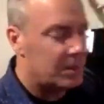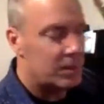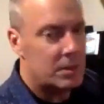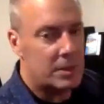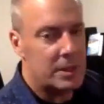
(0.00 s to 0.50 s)

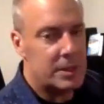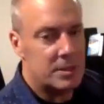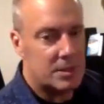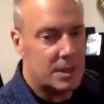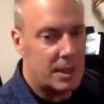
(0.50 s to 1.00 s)
clean your
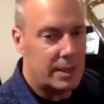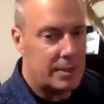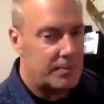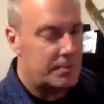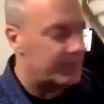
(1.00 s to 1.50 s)
slide.
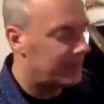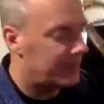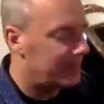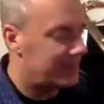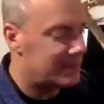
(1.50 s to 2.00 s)

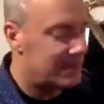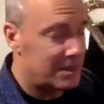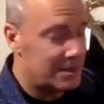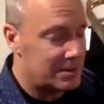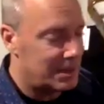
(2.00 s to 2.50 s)
That's
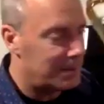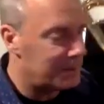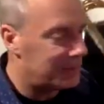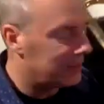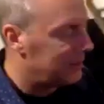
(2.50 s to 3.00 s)
another topic.